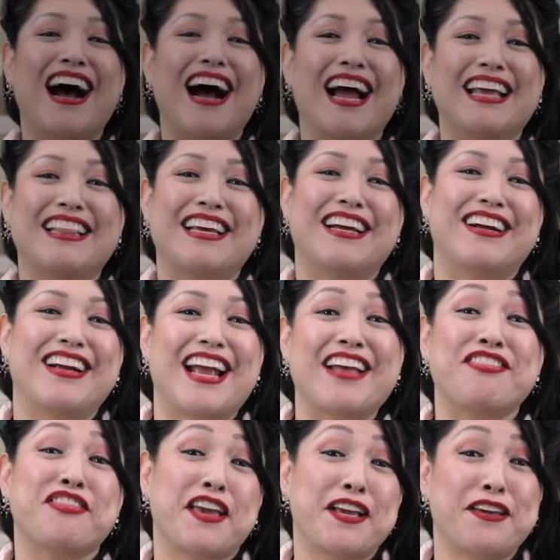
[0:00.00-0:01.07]
Hi there,
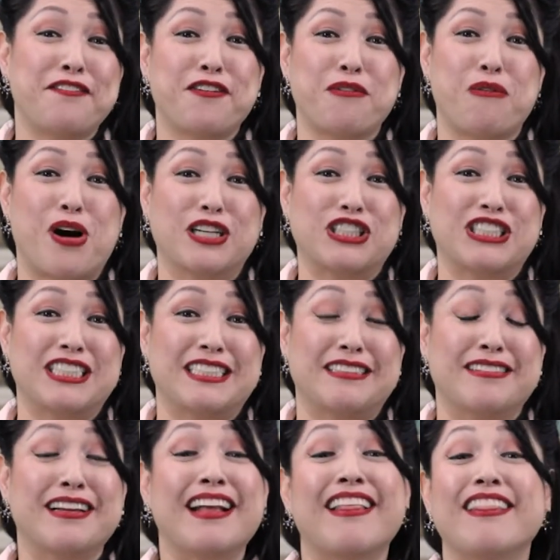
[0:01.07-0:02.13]
and thank you for watching.
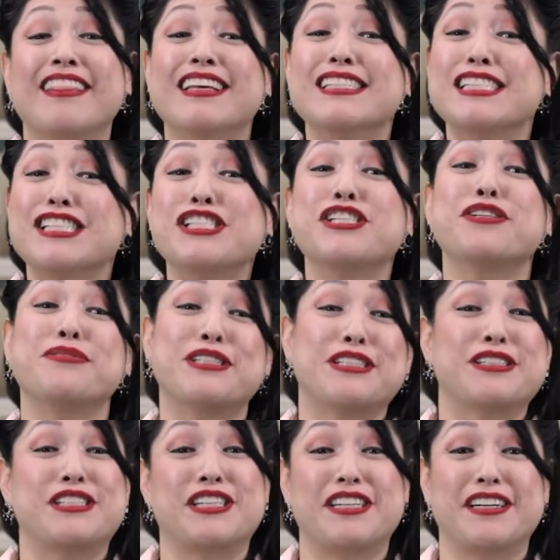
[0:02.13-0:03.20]
This is your
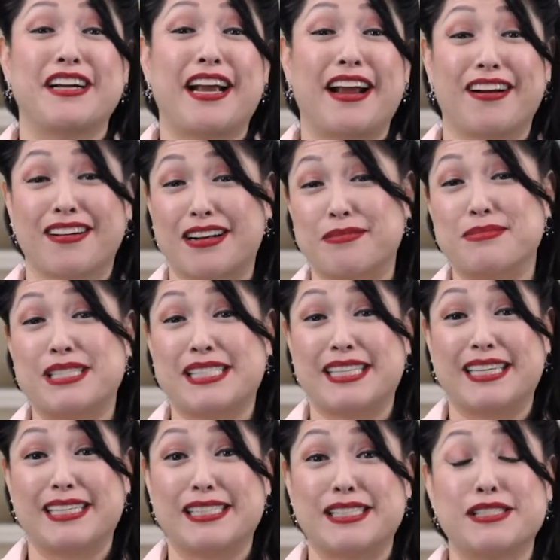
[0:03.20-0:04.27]
realtor, Erica
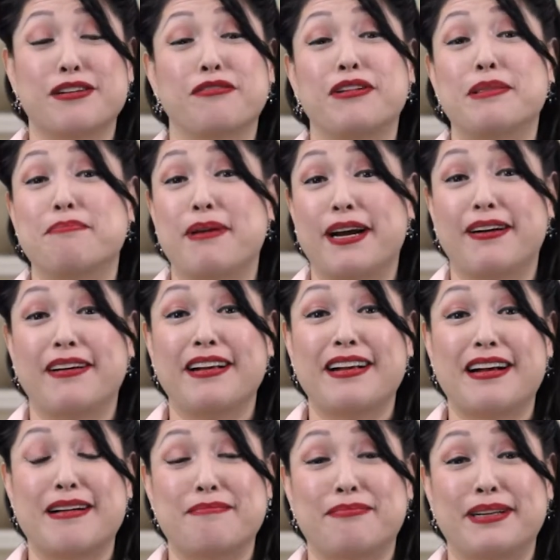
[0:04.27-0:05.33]
Macias, with Barrett &
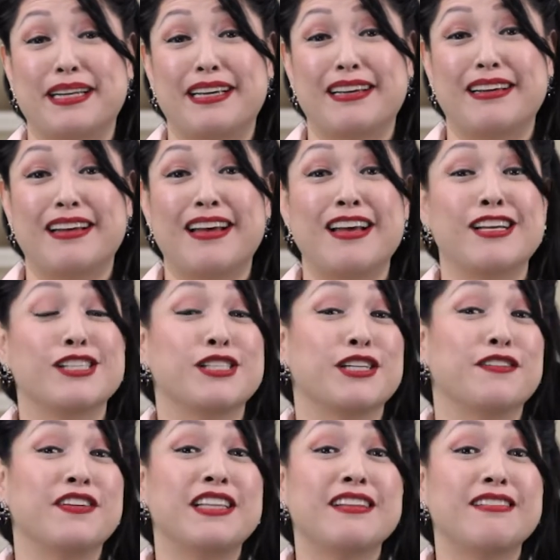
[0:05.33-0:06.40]
Company,
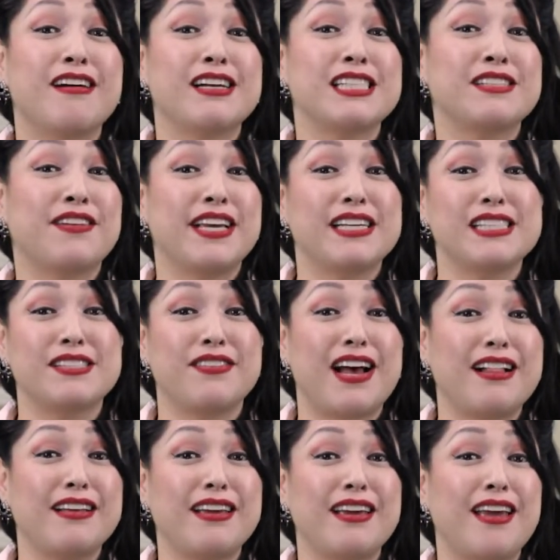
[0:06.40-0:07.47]
serving the Las Vegas
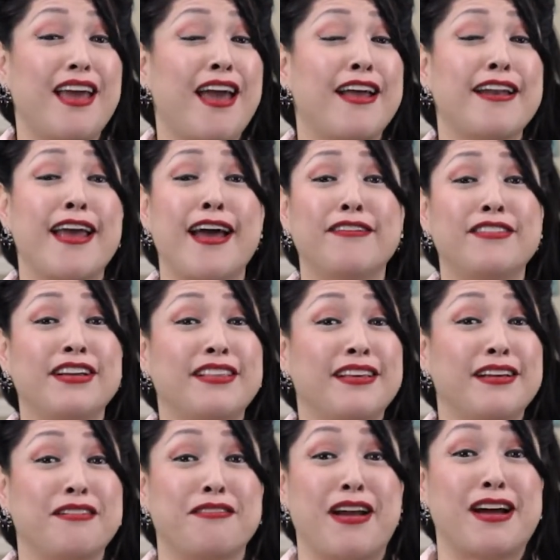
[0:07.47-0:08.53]
Valley and
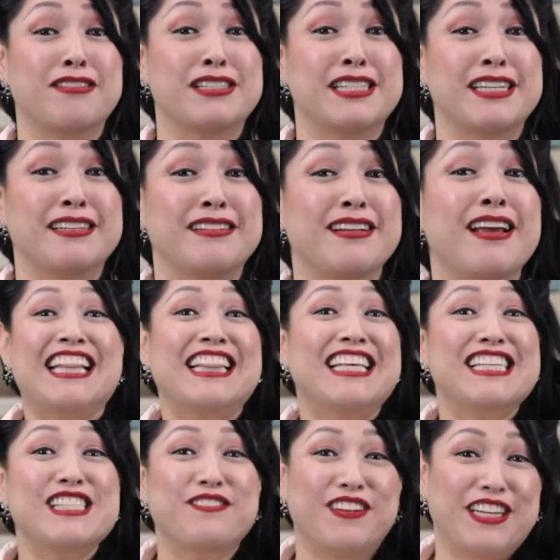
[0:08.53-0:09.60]
everything around it. In
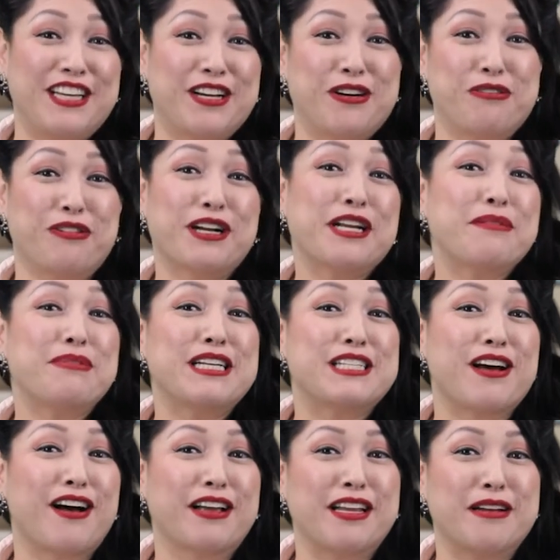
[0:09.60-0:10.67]
this video, we're going to be
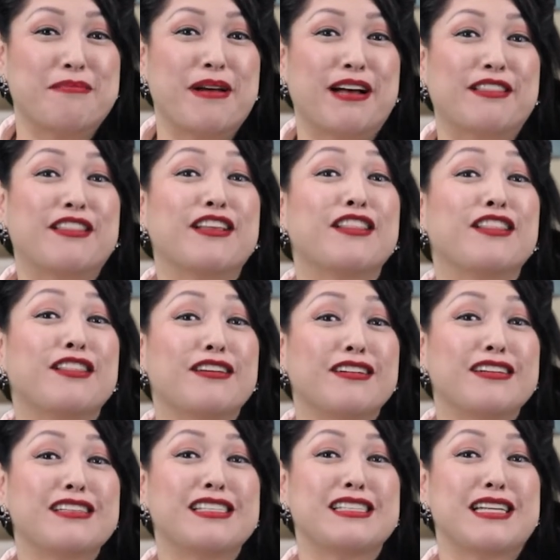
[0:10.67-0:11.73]
talking about the
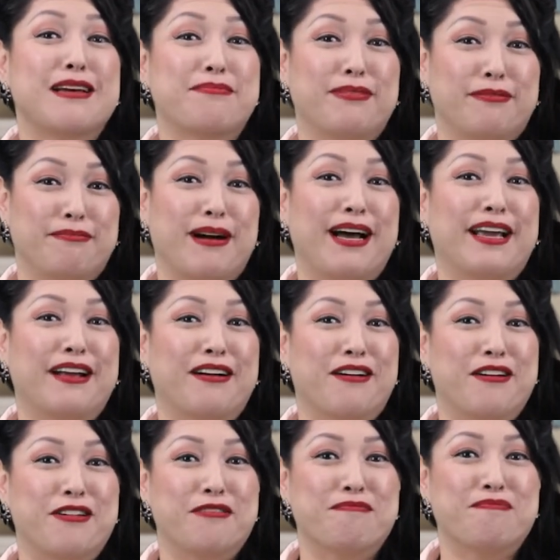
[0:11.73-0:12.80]
third step of buying a
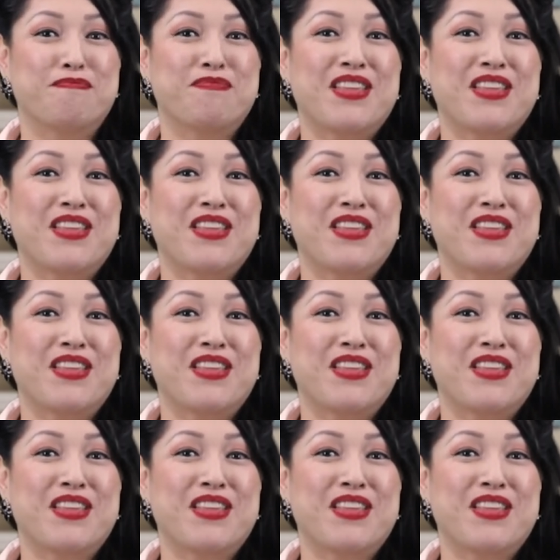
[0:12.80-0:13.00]
home.